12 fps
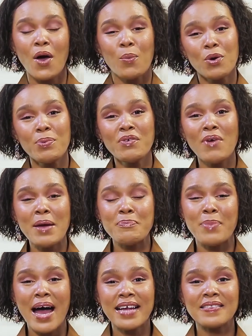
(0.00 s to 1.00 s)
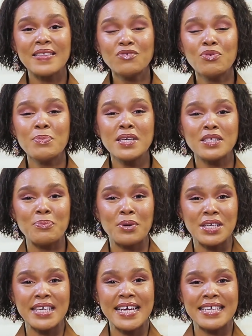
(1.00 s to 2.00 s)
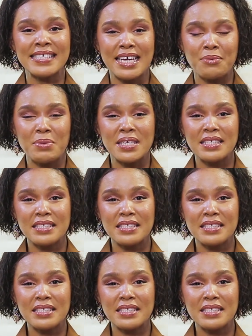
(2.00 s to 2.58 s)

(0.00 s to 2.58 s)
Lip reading: We'll be right back. This remains the Body Care segment.